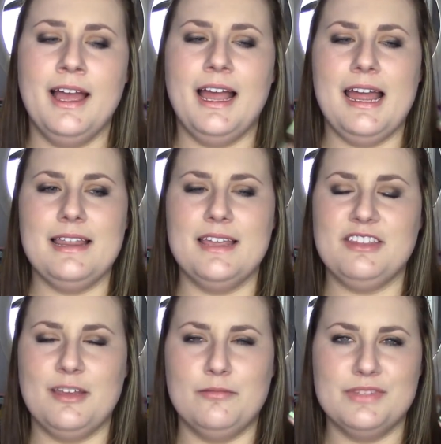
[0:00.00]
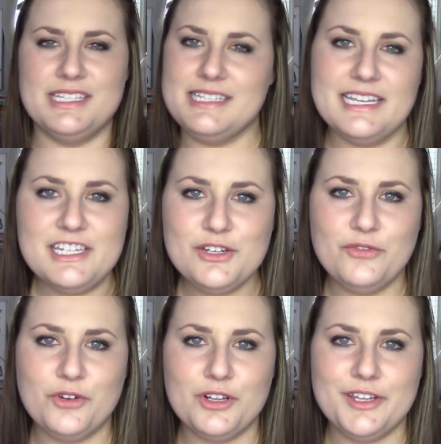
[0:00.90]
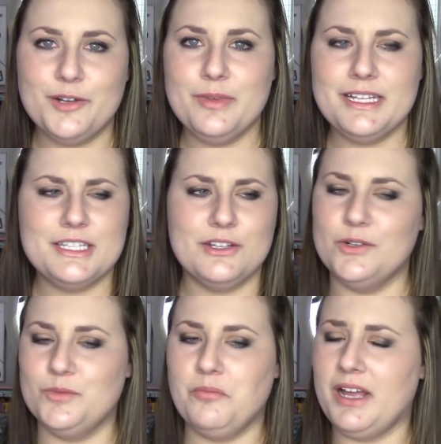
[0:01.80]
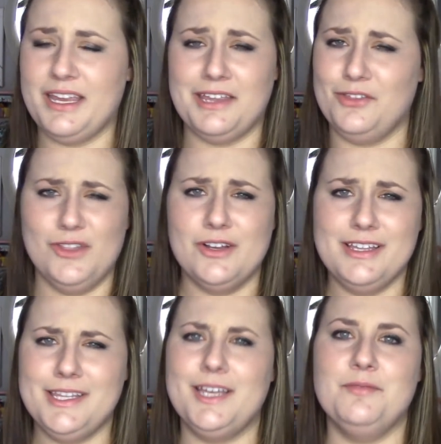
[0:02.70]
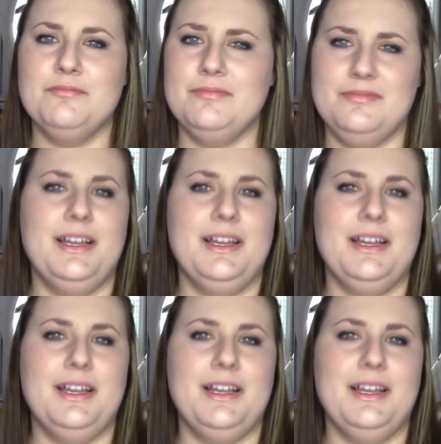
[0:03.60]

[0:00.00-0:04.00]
I let them sit for a little bit so I can look at them.